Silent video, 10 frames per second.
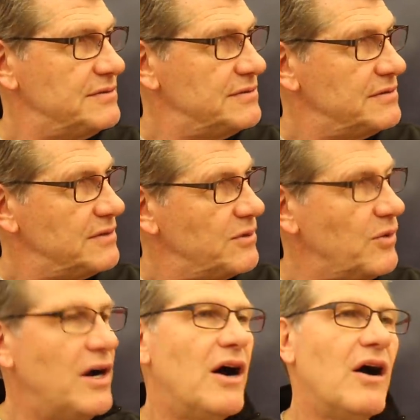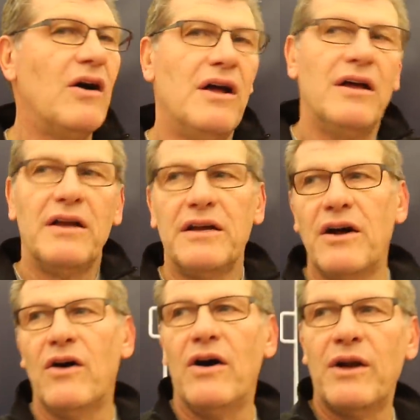Right. Well, you
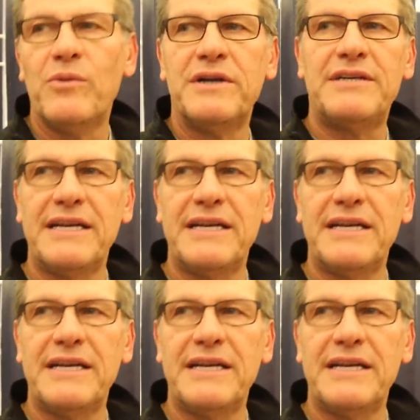know, I don't want to